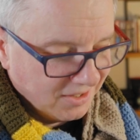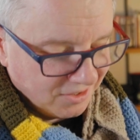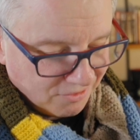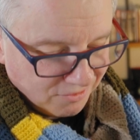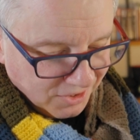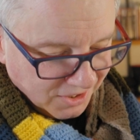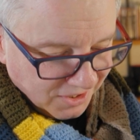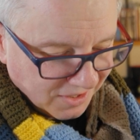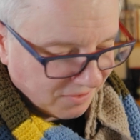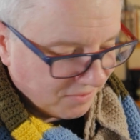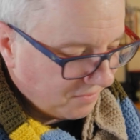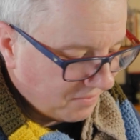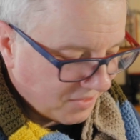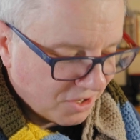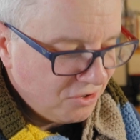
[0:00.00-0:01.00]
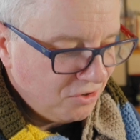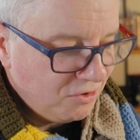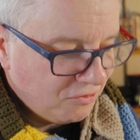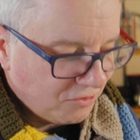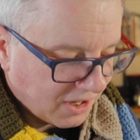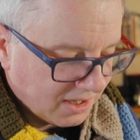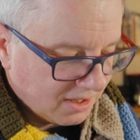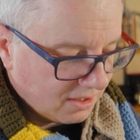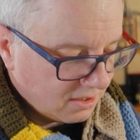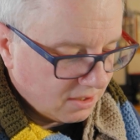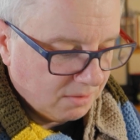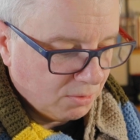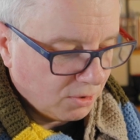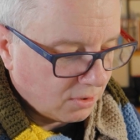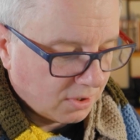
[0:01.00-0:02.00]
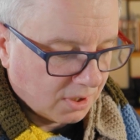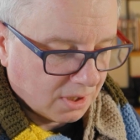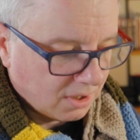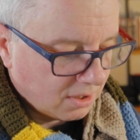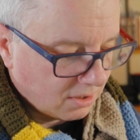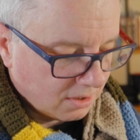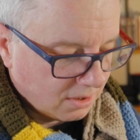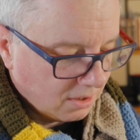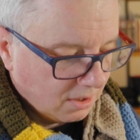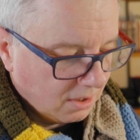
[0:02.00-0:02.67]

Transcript: reading a new fantasy book and